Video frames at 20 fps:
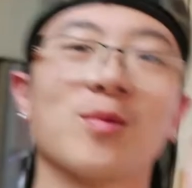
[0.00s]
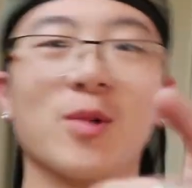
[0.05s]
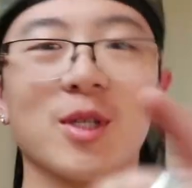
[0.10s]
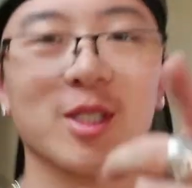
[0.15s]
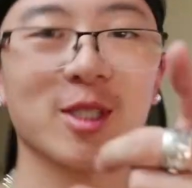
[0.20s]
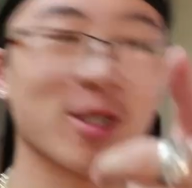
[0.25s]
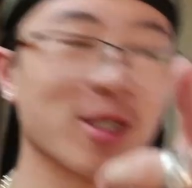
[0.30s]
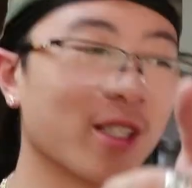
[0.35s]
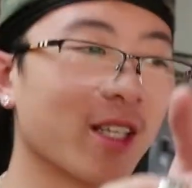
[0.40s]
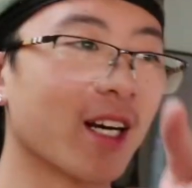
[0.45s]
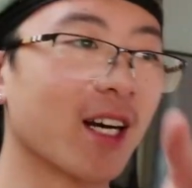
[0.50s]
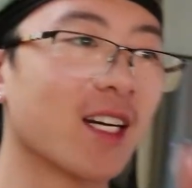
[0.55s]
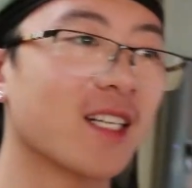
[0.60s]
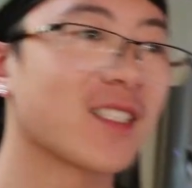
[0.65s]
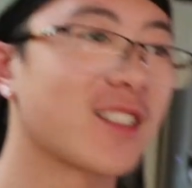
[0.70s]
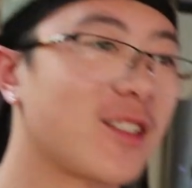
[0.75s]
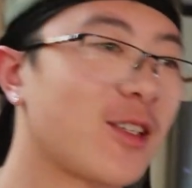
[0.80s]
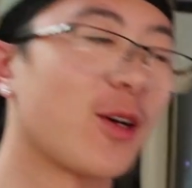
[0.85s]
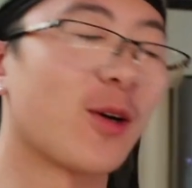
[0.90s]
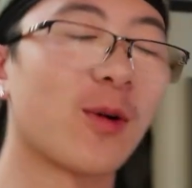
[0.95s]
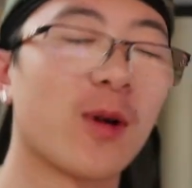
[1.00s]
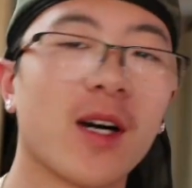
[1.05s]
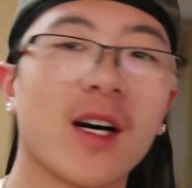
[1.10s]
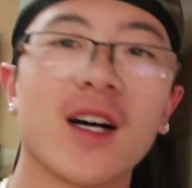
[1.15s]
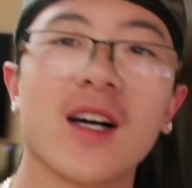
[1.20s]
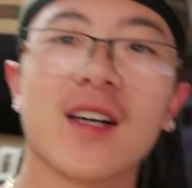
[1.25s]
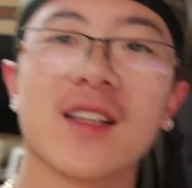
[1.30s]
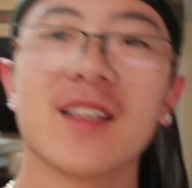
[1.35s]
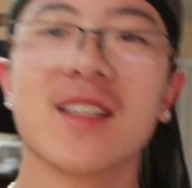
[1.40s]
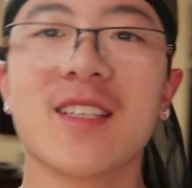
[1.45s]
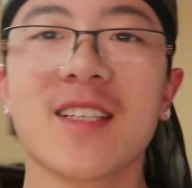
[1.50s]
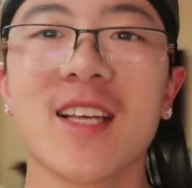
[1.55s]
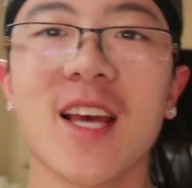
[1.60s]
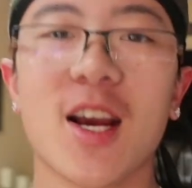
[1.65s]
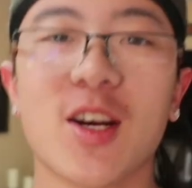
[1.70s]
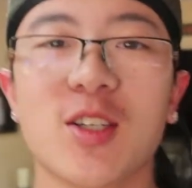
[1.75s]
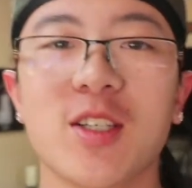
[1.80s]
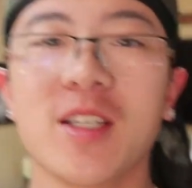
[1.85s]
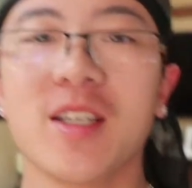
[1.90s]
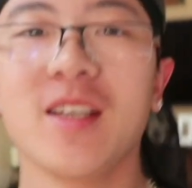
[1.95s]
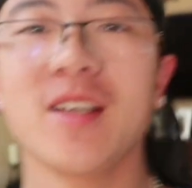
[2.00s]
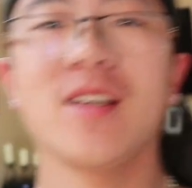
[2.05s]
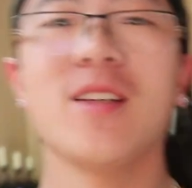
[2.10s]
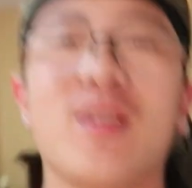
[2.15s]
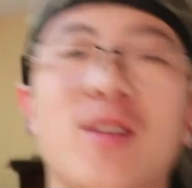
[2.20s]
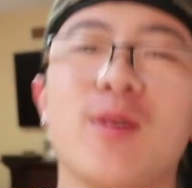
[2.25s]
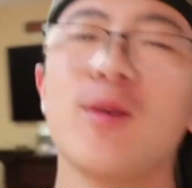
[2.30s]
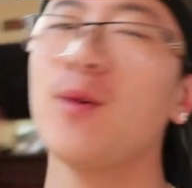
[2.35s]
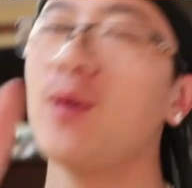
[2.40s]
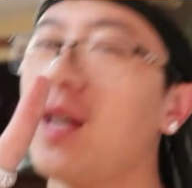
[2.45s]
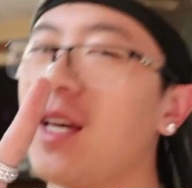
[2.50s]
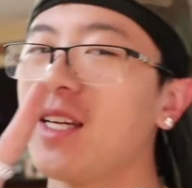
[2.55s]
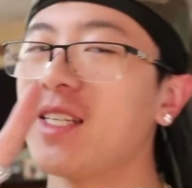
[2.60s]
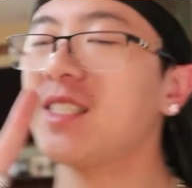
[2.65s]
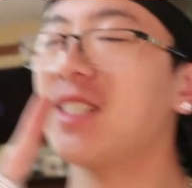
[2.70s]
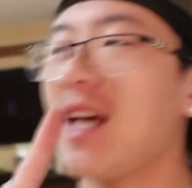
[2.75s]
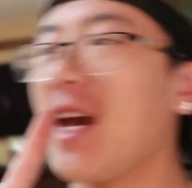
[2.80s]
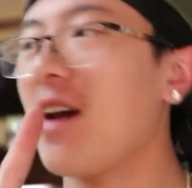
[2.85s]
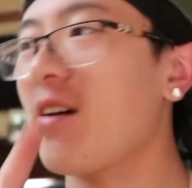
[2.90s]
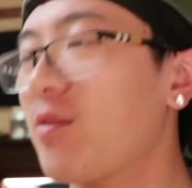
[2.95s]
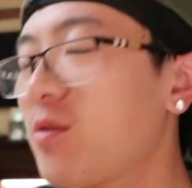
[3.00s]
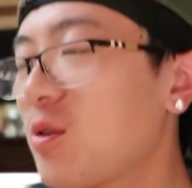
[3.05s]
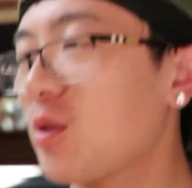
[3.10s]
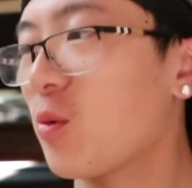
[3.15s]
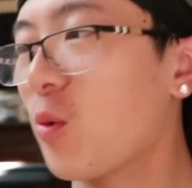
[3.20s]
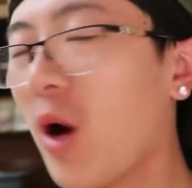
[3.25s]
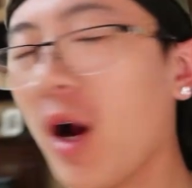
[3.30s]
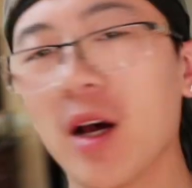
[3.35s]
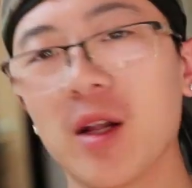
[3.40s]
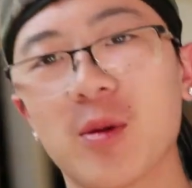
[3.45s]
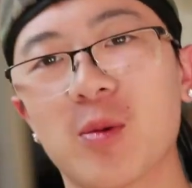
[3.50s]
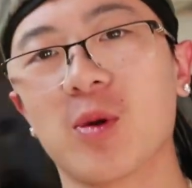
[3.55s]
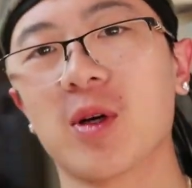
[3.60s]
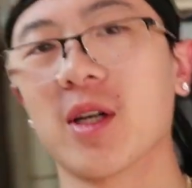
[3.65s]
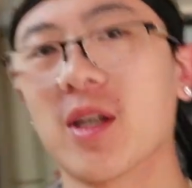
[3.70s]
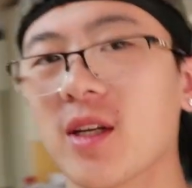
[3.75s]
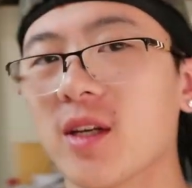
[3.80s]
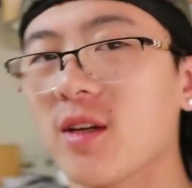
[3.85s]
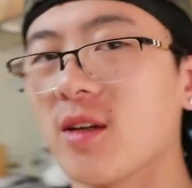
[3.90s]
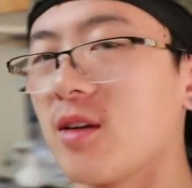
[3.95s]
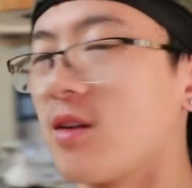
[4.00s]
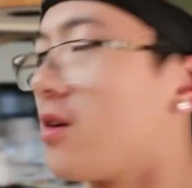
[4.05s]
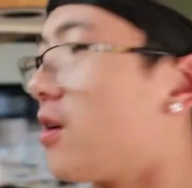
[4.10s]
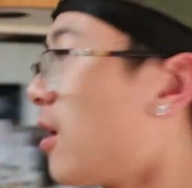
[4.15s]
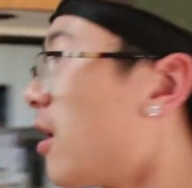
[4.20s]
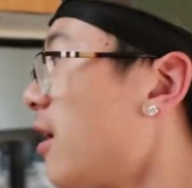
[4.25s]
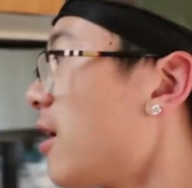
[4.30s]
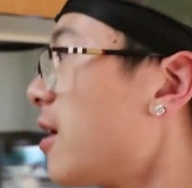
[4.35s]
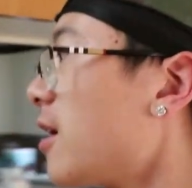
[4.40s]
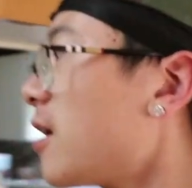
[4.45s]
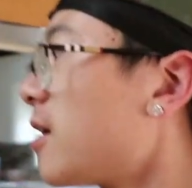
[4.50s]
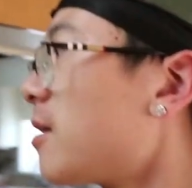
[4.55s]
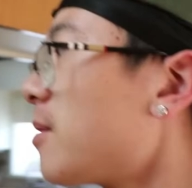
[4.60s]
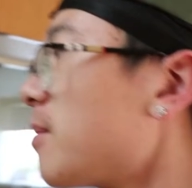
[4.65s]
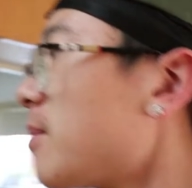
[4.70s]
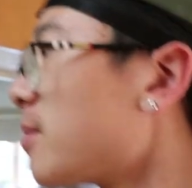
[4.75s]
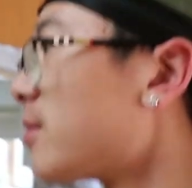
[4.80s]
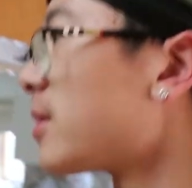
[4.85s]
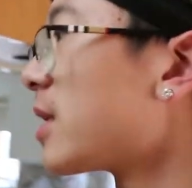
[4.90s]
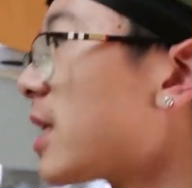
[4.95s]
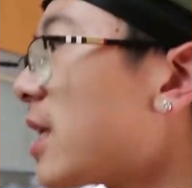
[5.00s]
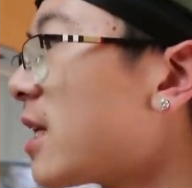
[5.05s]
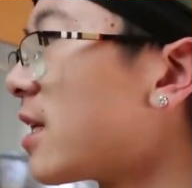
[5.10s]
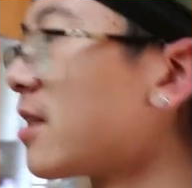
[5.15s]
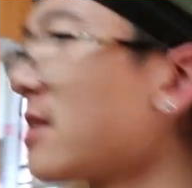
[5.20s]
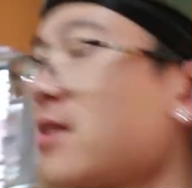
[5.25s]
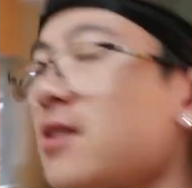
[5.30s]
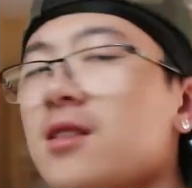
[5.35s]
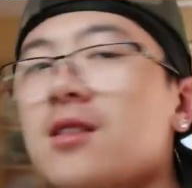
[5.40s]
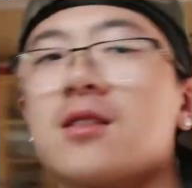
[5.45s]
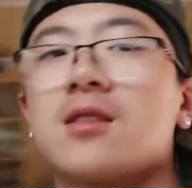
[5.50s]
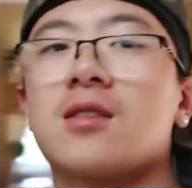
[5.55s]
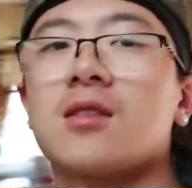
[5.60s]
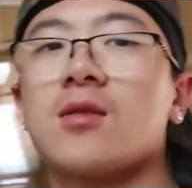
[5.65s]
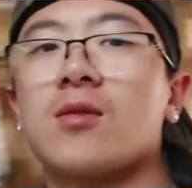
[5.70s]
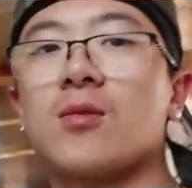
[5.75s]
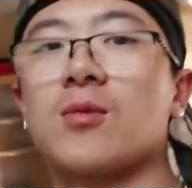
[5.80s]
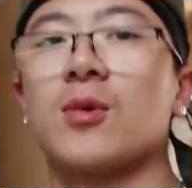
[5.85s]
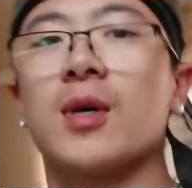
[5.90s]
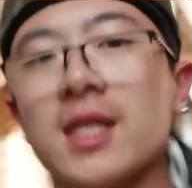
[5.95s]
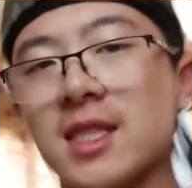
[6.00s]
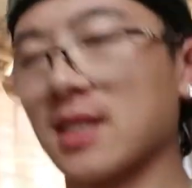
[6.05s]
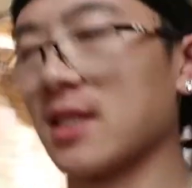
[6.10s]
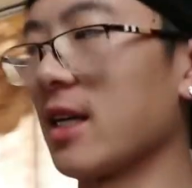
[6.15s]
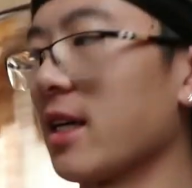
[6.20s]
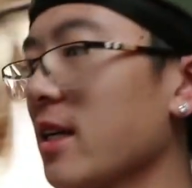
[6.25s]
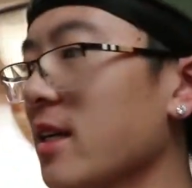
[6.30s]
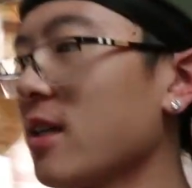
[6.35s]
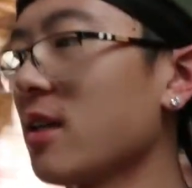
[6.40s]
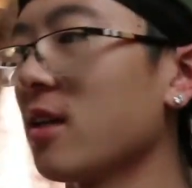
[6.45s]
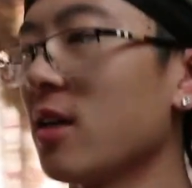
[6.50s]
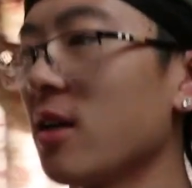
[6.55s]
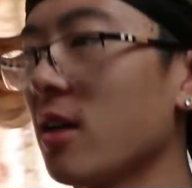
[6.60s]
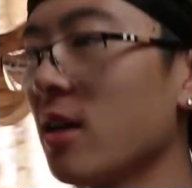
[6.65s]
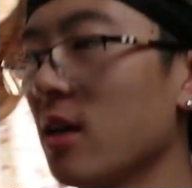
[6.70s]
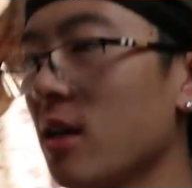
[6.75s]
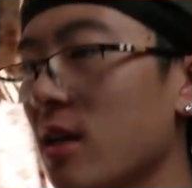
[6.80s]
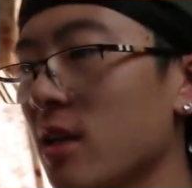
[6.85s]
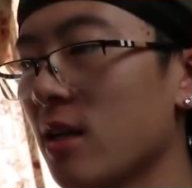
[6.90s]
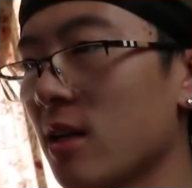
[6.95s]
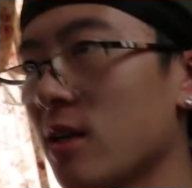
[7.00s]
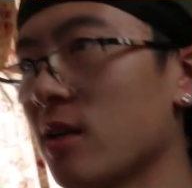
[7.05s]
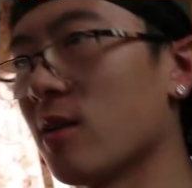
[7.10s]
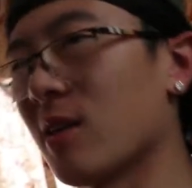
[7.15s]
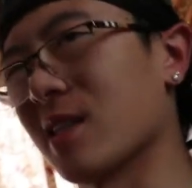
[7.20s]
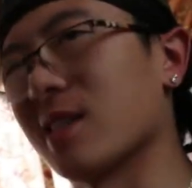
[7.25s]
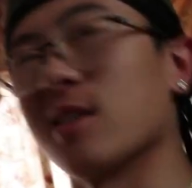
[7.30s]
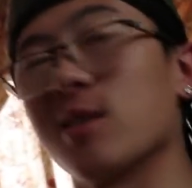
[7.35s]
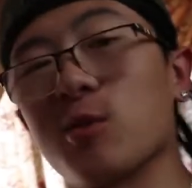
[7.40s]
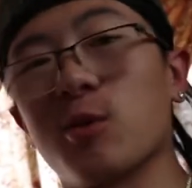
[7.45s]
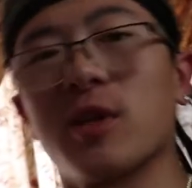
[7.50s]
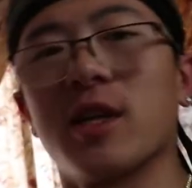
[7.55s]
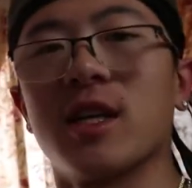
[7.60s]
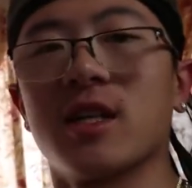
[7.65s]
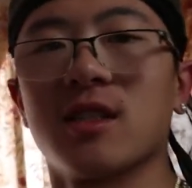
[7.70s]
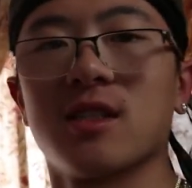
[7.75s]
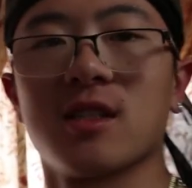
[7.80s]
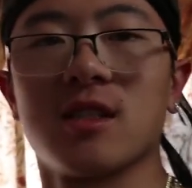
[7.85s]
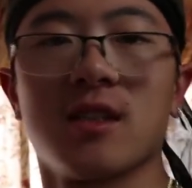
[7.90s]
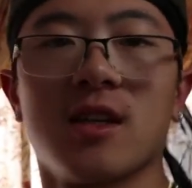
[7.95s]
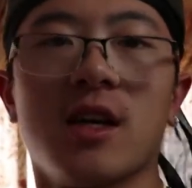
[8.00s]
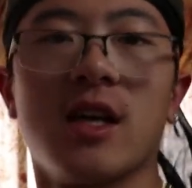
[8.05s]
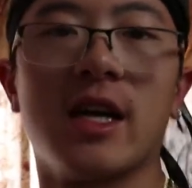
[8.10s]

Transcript: What's good guys? So uh, this is actually two days after Wildwood. Um, it is Wednesday, actually three days.